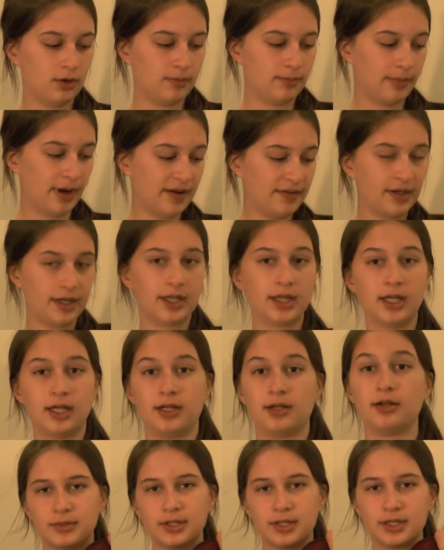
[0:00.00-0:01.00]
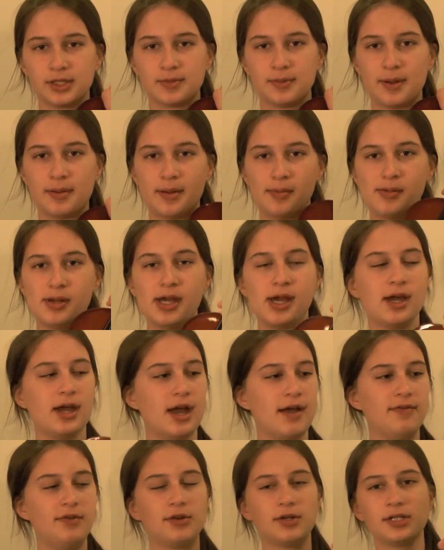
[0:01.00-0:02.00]
My violin. It's my baby.
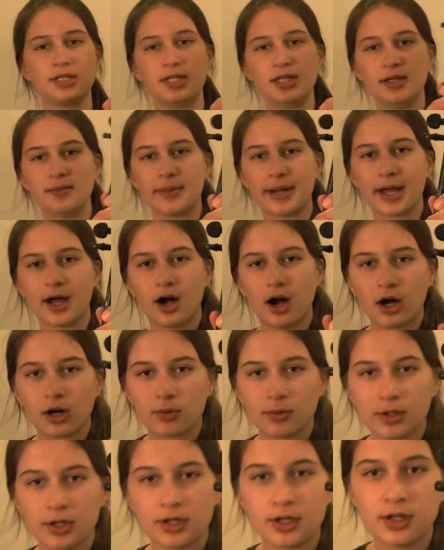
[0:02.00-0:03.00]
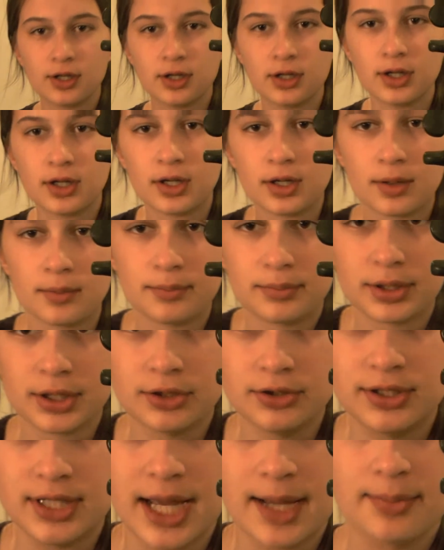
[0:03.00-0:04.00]
If you could see my awkward
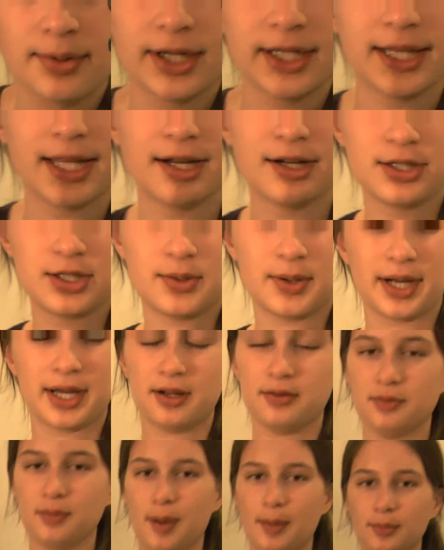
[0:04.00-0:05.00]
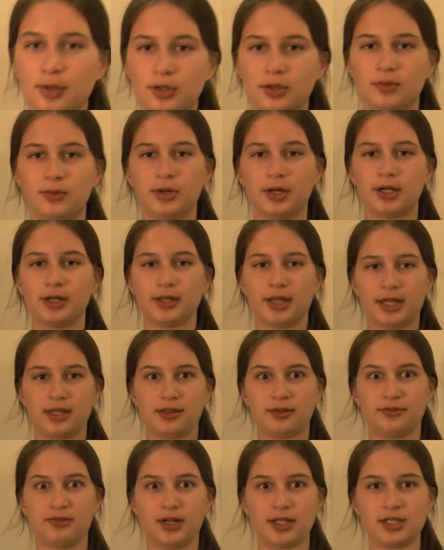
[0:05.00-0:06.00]
blue tape right there so I can remember where like
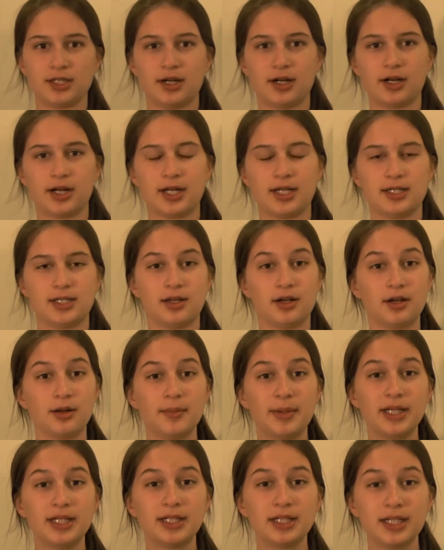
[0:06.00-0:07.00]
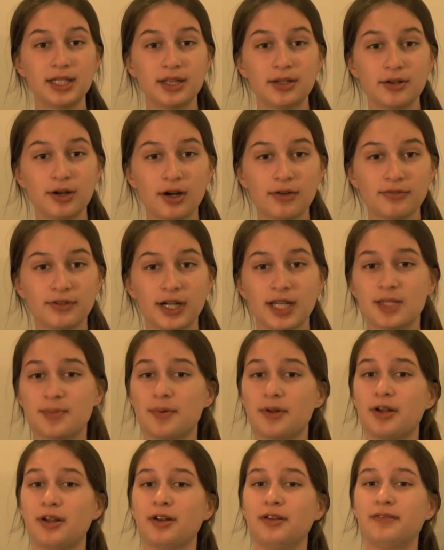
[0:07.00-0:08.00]
the frets are, because on a mandolin there are frets,
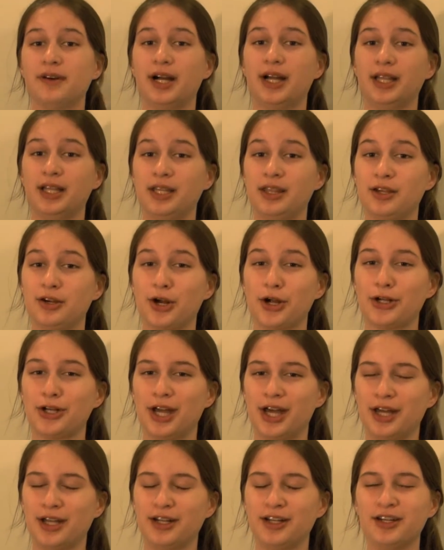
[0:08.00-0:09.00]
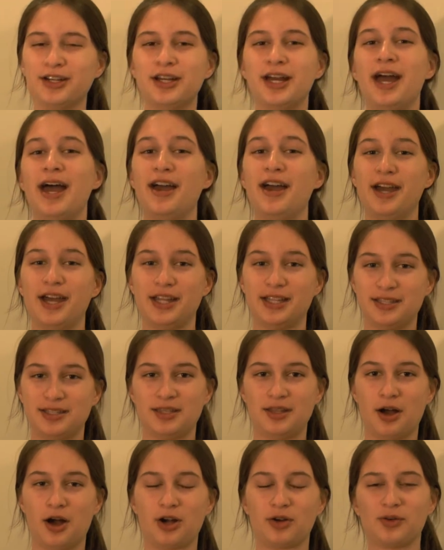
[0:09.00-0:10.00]
but on a violin there are none. Hence
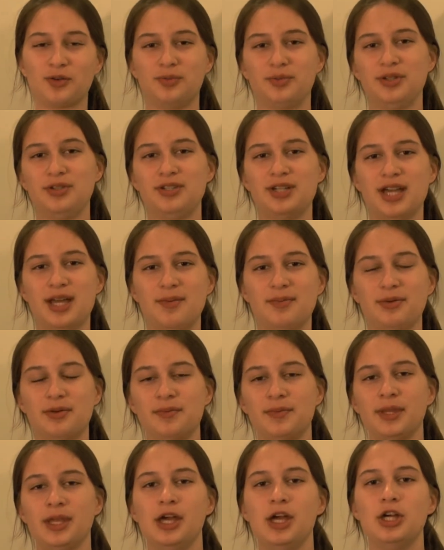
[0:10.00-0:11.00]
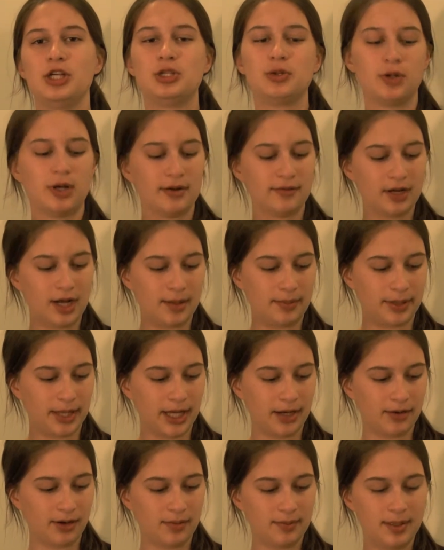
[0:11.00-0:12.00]
the awkward blue tape. So whenever I
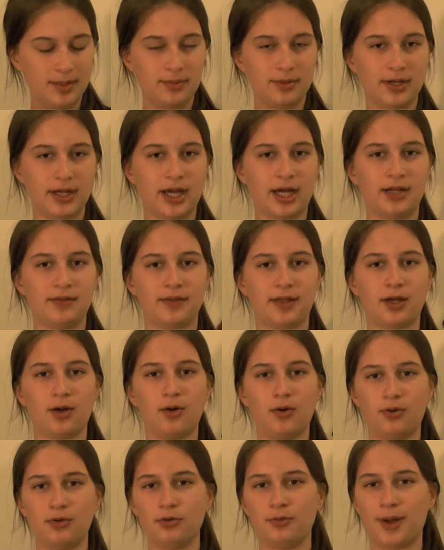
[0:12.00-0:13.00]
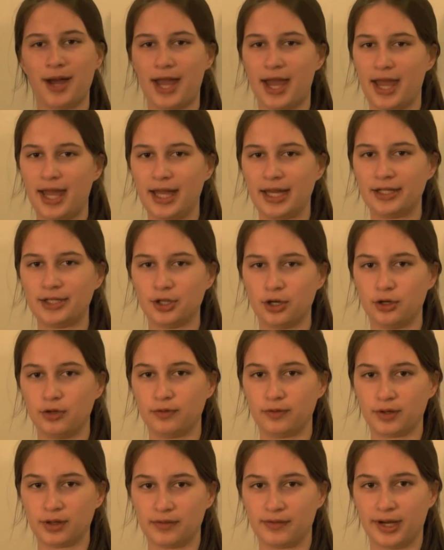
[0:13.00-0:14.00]
play around people, I kind of like hold my hand
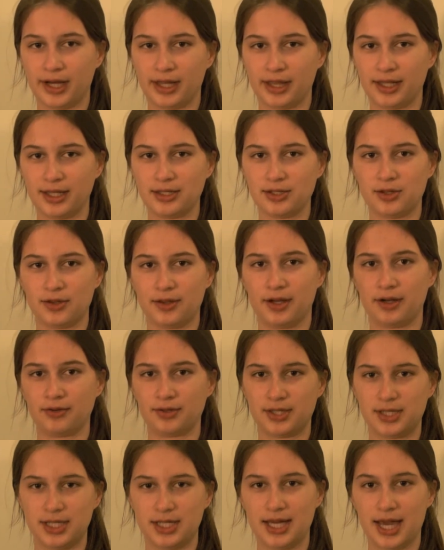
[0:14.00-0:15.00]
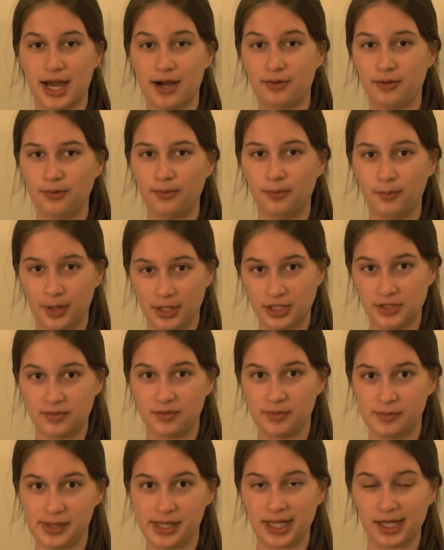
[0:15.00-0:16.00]
over the violin so they don't see how much of
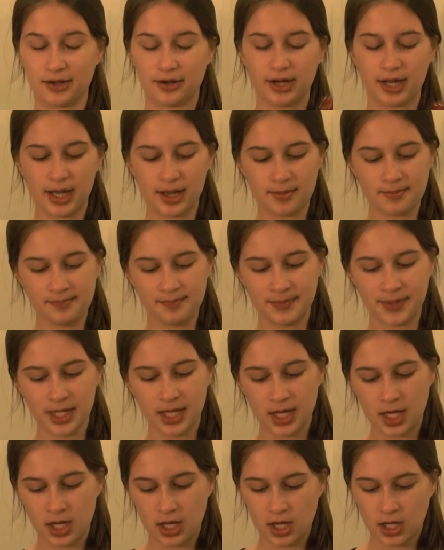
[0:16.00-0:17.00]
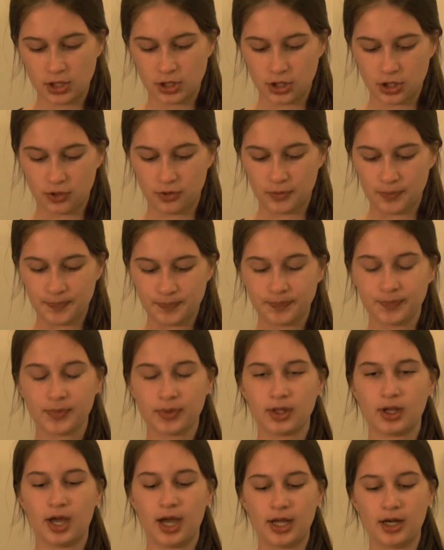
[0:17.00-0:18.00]
a beginner I am. So,
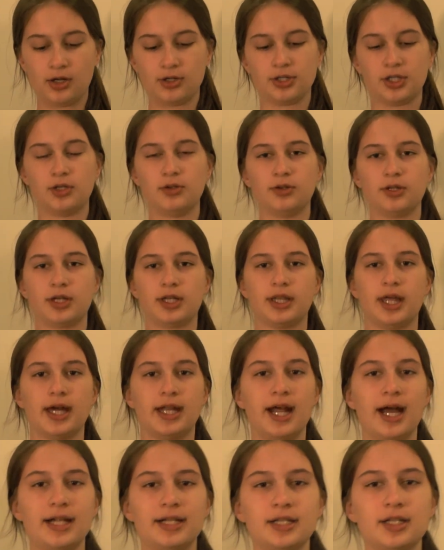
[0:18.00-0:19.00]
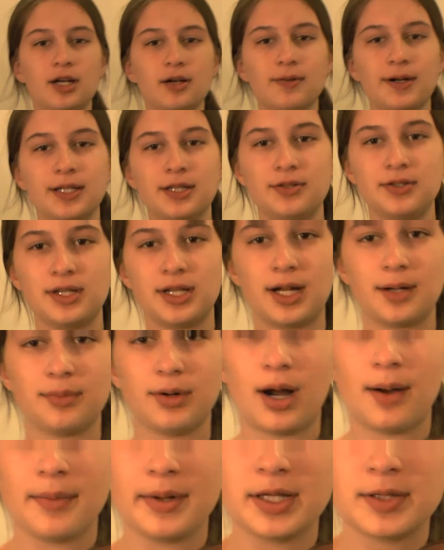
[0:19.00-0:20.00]
and also look at that. I did not write those in, I
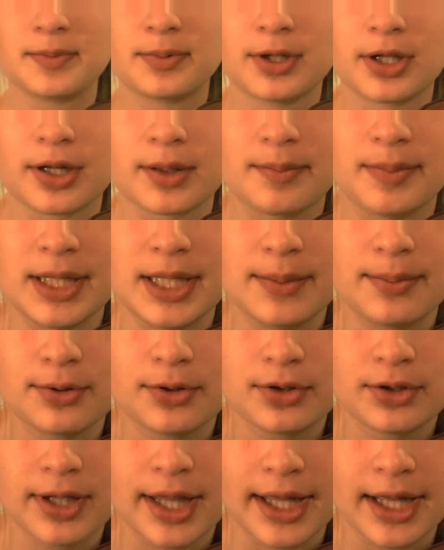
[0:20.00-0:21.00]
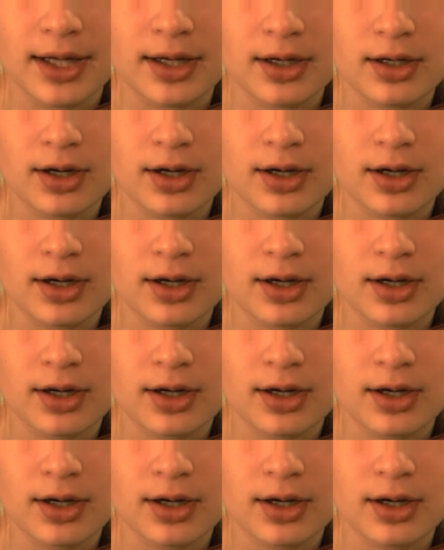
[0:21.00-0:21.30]
promise. But look, people like,